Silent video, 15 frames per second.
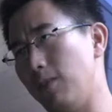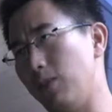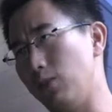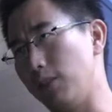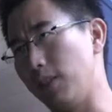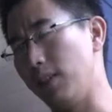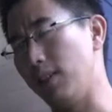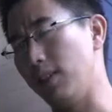
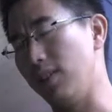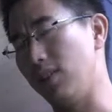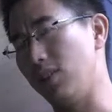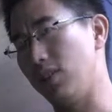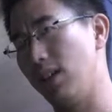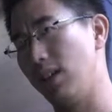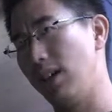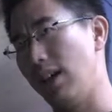was
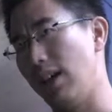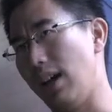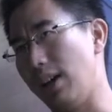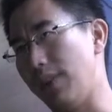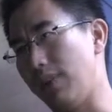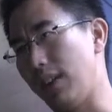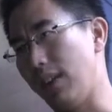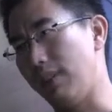because
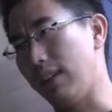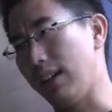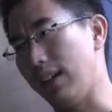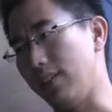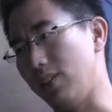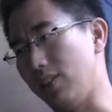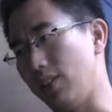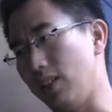I thought
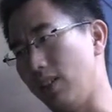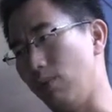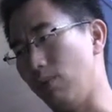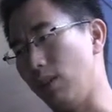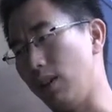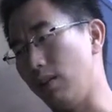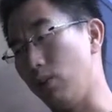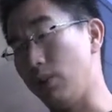that it,
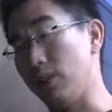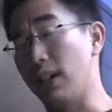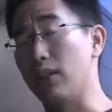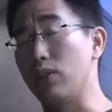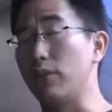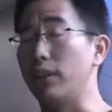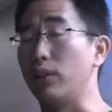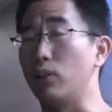it was
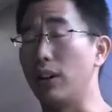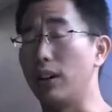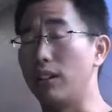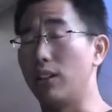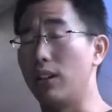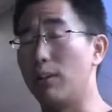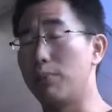actually a great